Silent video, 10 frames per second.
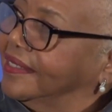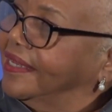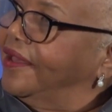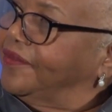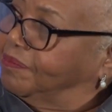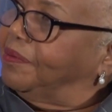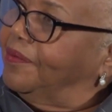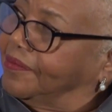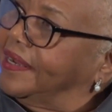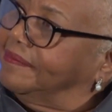health
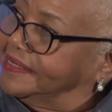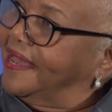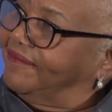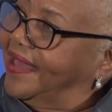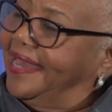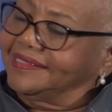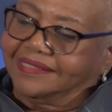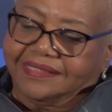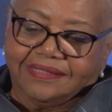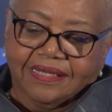programs have
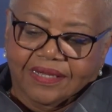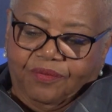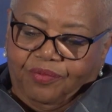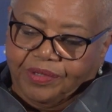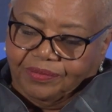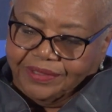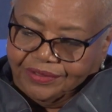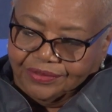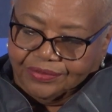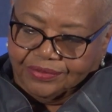access, what do we
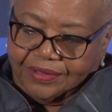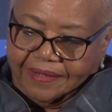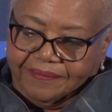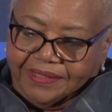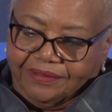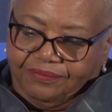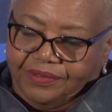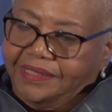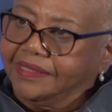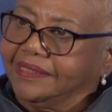do? I
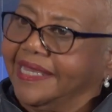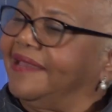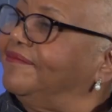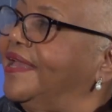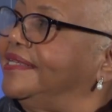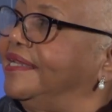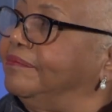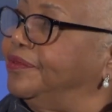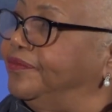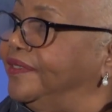mean, they have not yet
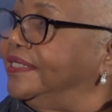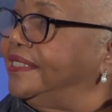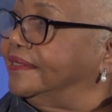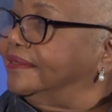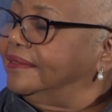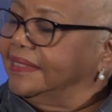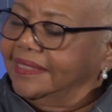moved the needle.